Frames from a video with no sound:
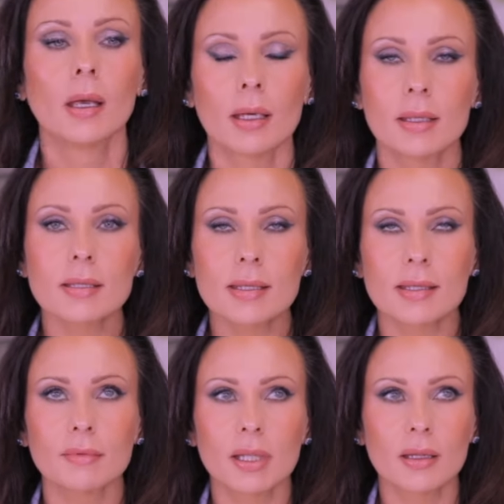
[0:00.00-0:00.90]
And this is
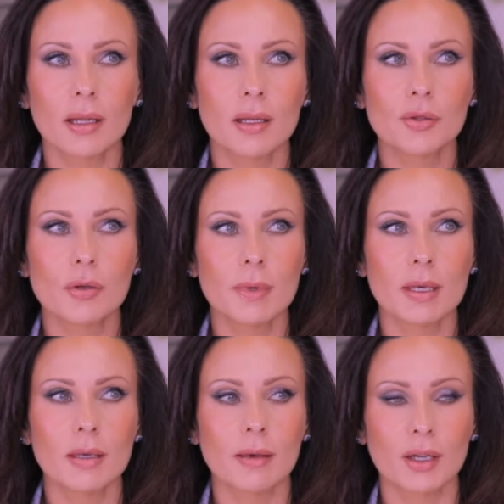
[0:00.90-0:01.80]
something that it took
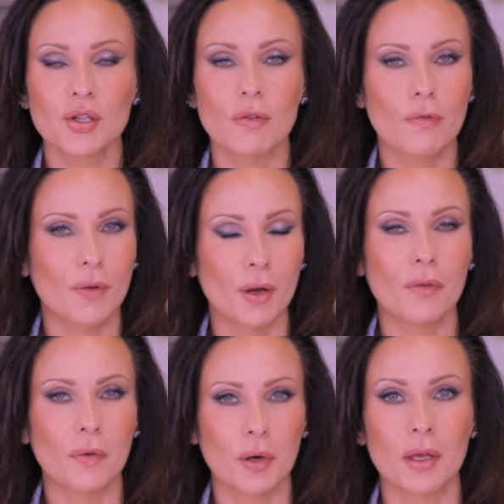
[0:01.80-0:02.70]
me actually a very,
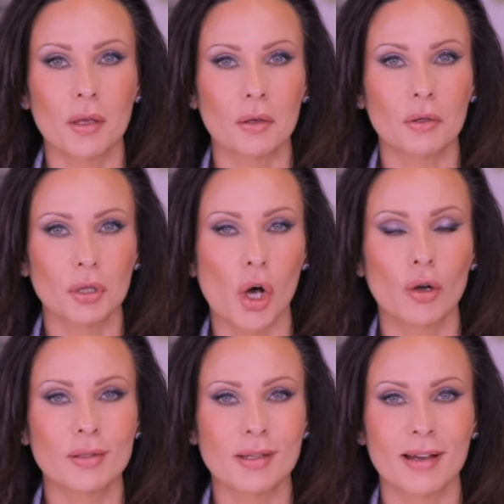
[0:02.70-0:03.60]
very
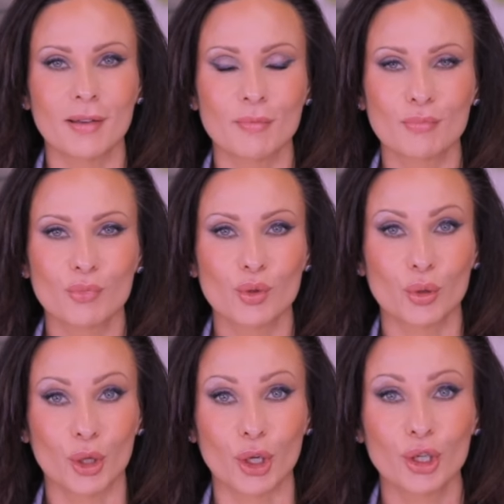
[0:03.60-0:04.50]
long time to
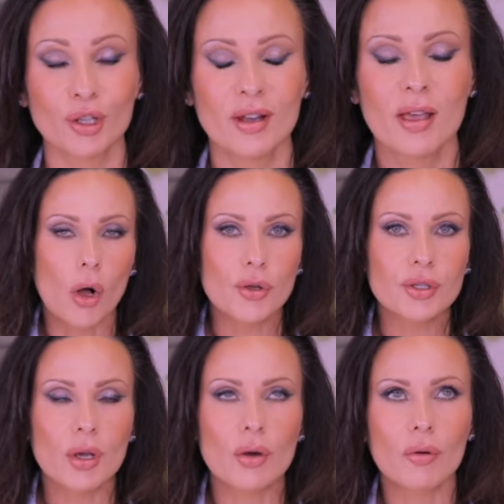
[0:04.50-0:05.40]
learn.
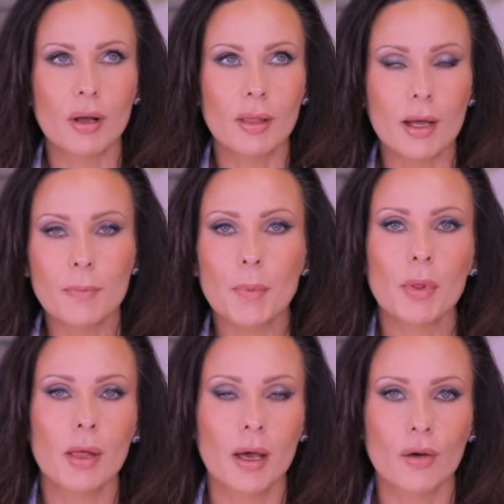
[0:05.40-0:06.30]
Also, a lot of
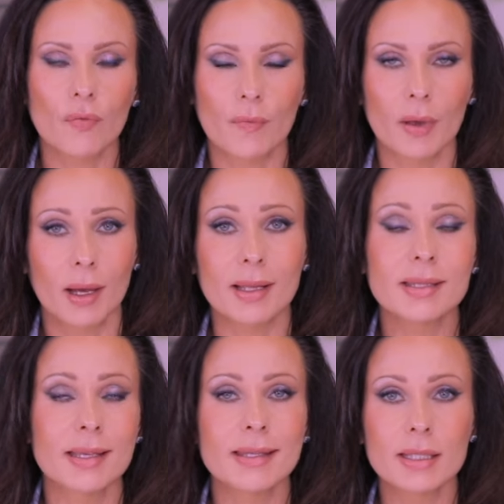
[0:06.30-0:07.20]
people have gut
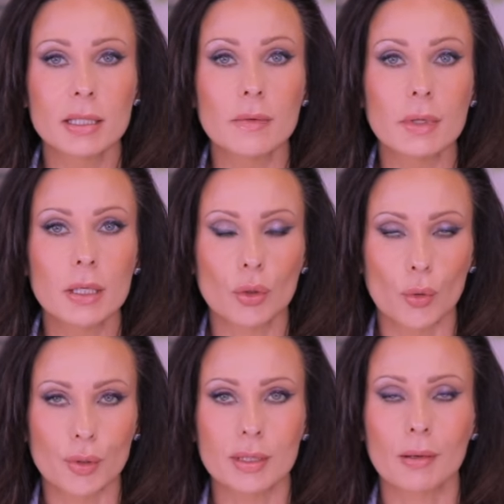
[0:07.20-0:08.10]
sensitivity
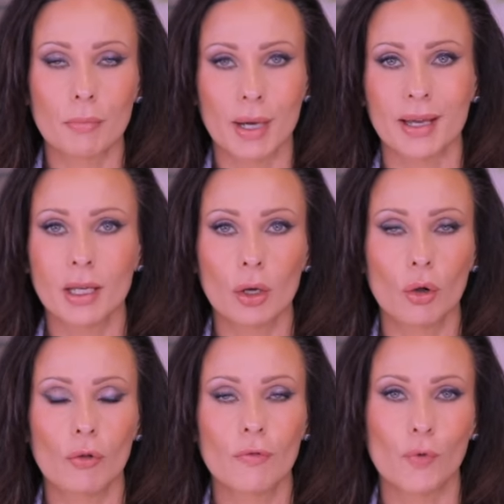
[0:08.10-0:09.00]
towards combining
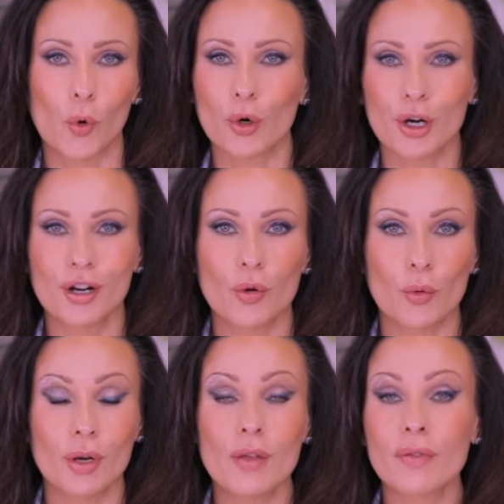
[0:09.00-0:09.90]
all 4
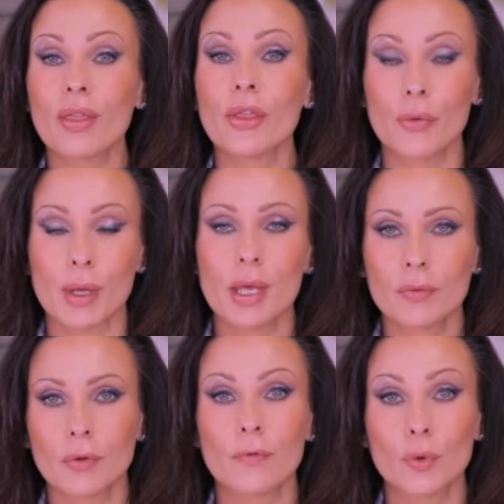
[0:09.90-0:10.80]
or even 3
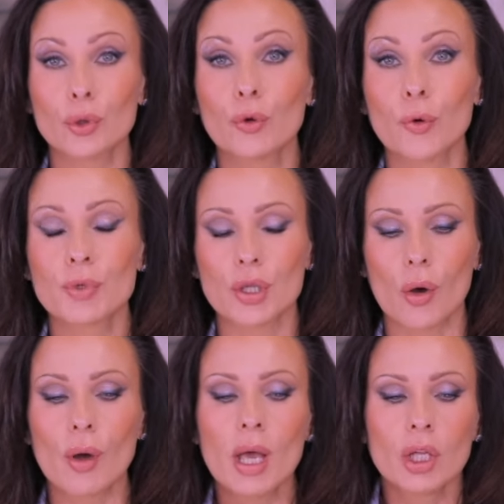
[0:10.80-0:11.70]
of the food groups.
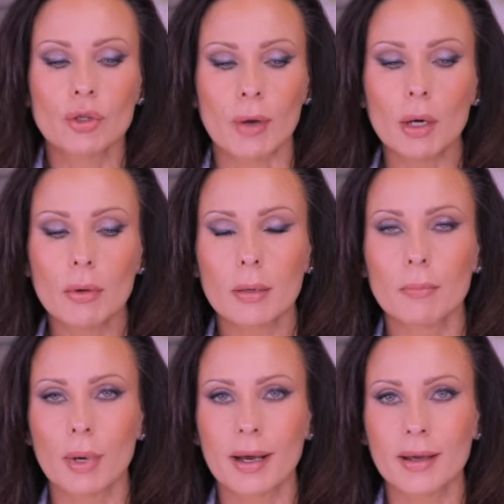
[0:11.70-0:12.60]
So try to
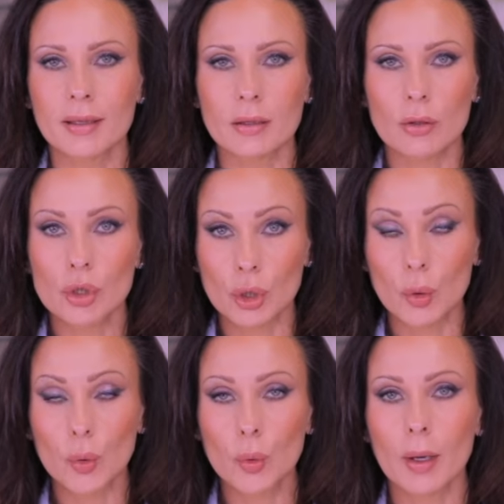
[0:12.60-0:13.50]
combine
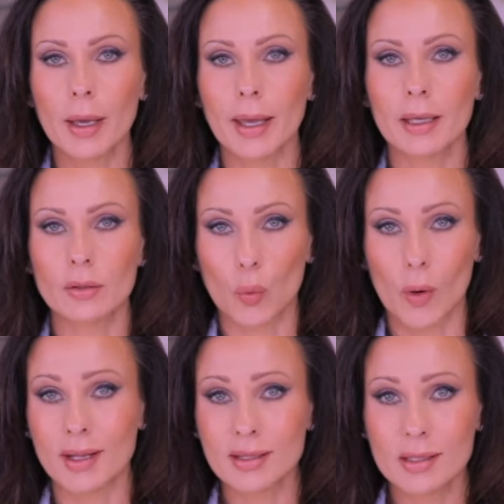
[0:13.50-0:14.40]
2 at
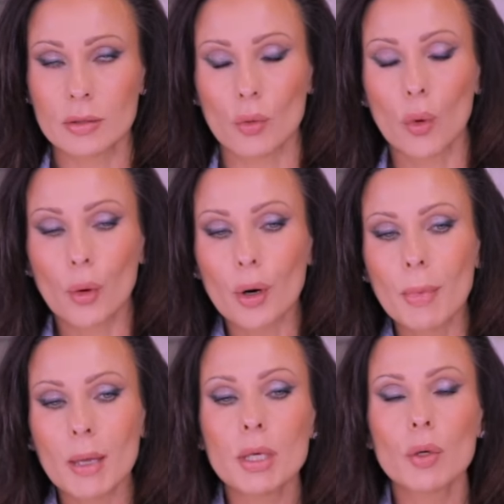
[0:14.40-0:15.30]
once, or
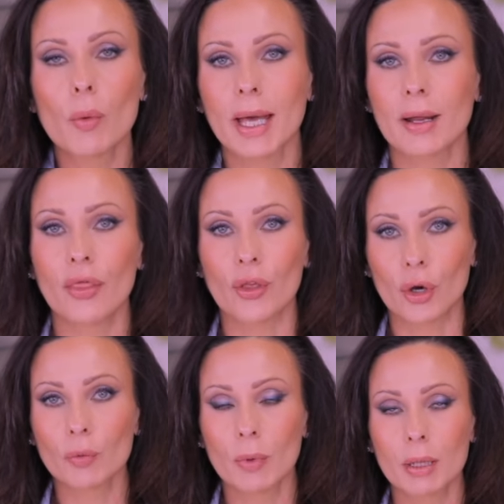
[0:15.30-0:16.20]
maybe you add a
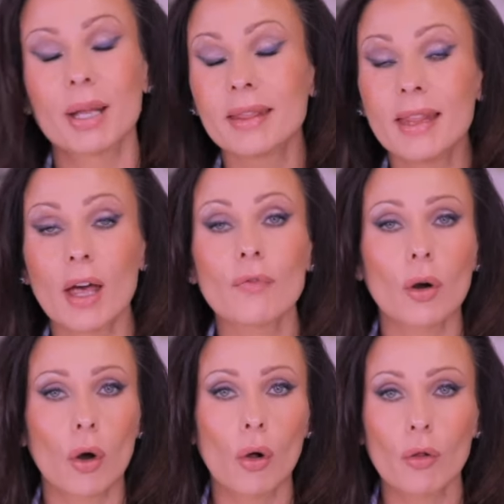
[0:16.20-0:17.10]
third one, but
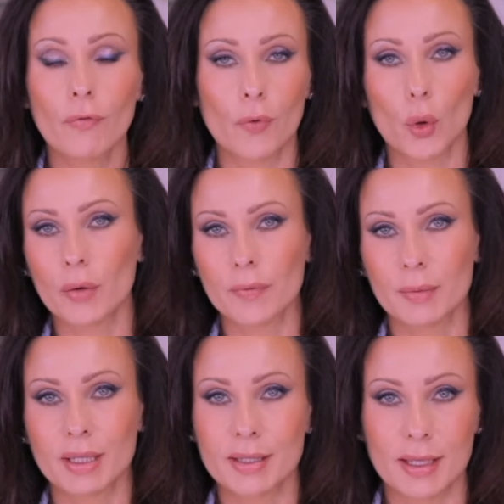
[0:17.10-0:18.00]
never all 4 of
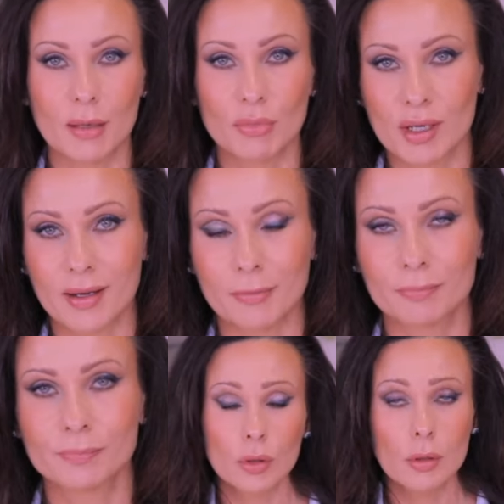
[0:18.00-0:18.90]
them at the same time.
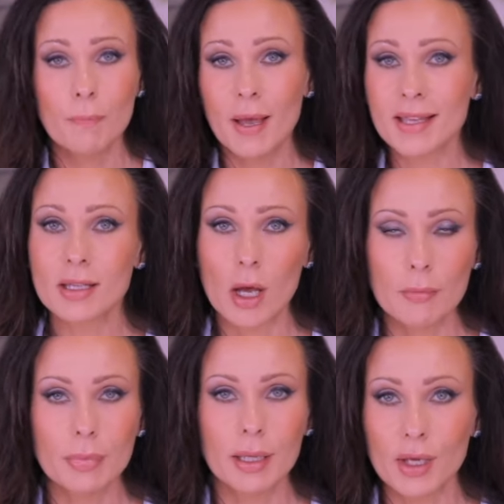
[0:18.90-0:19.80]
time. So the best
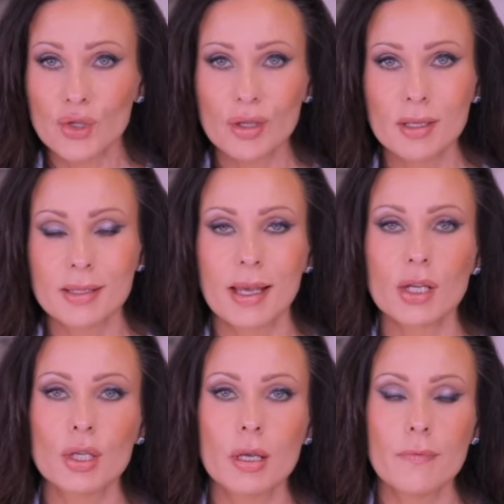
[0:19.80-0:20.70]
combination is
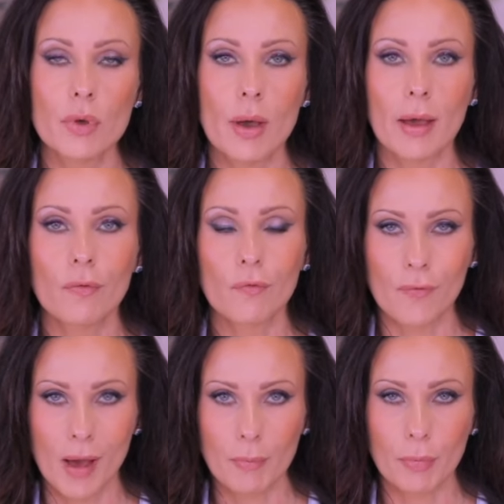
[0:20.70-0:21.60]
actually if you have
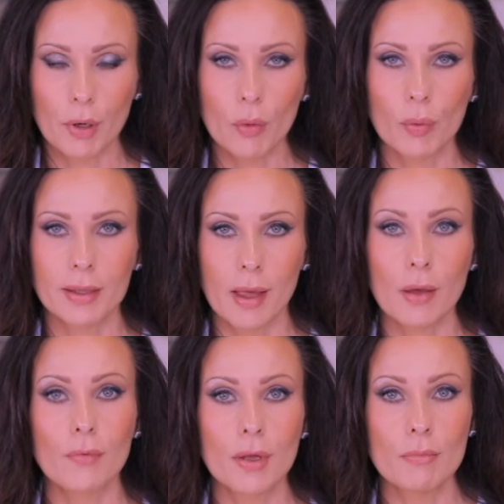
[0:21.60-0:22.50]
fiber with
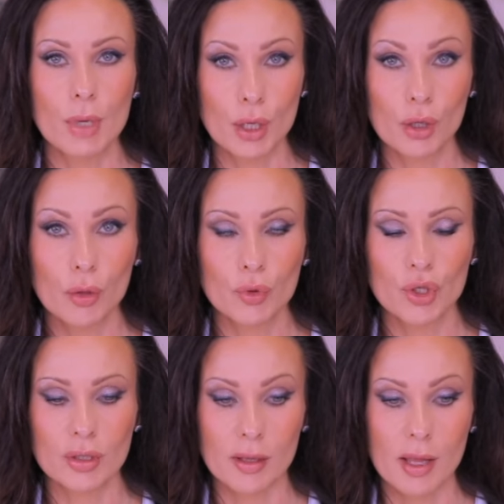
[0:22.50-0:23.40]
every meal, which
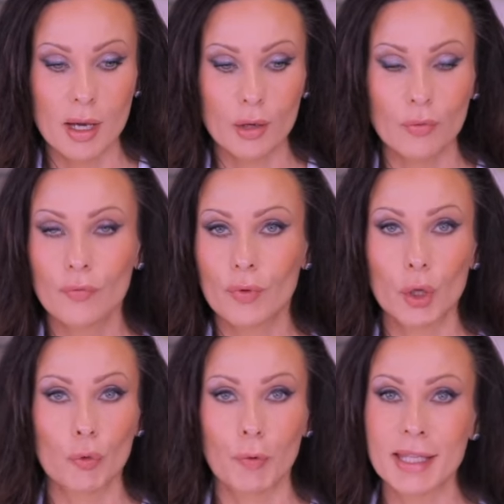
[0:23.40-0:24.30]
is a lot of
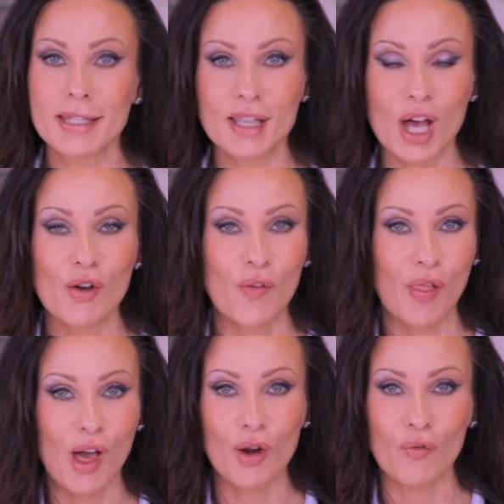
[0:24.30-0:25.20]
green stuff, a
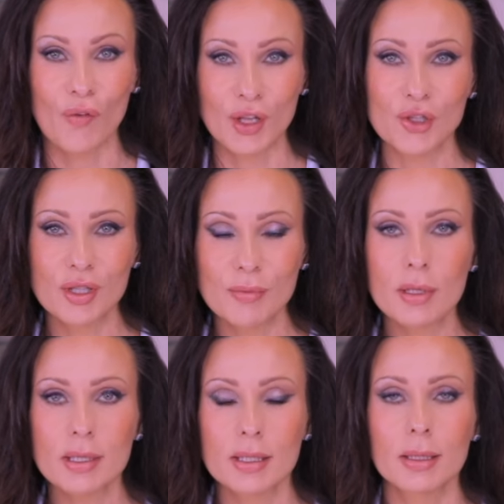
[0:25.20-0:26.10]
lot of
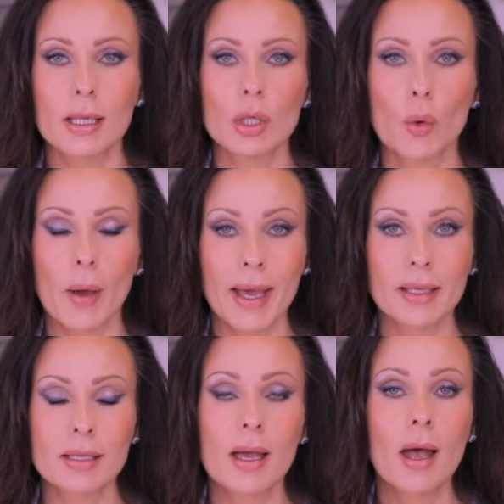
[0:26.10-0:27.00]
vegetables, and then you
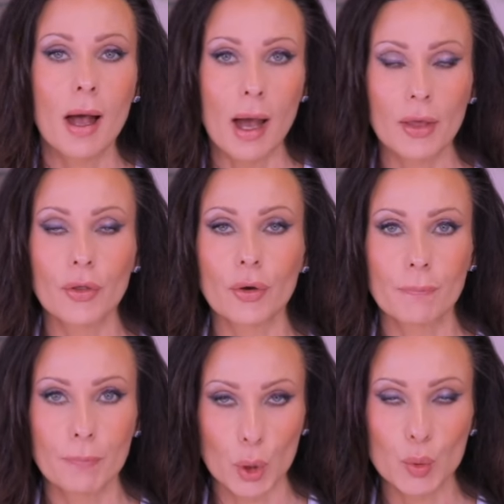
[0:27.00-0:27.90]
add either a
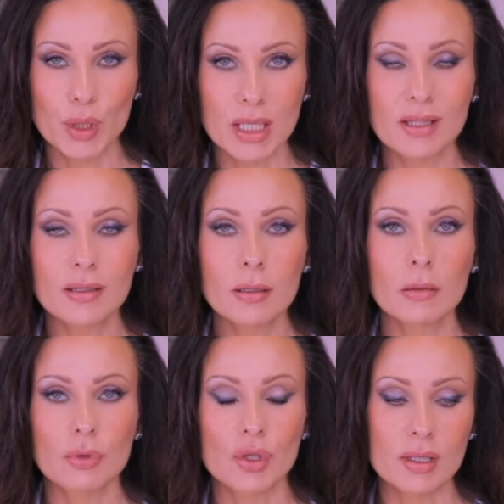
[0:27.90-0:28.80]
protein,
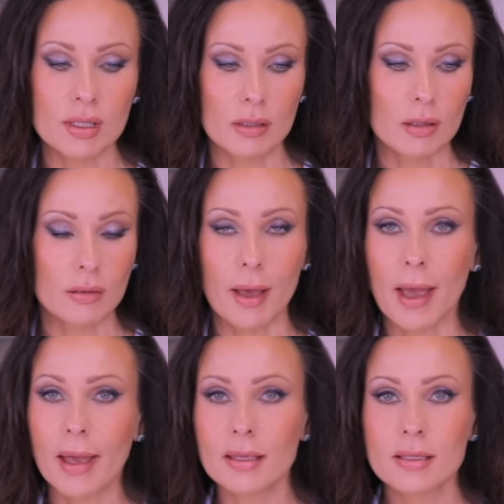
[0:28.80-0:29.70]
which is
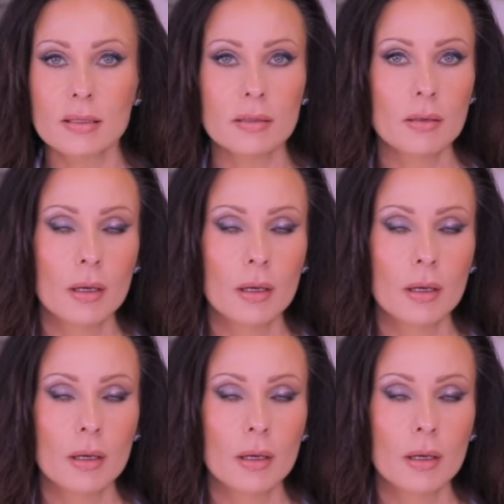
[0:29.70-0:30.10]
eggs,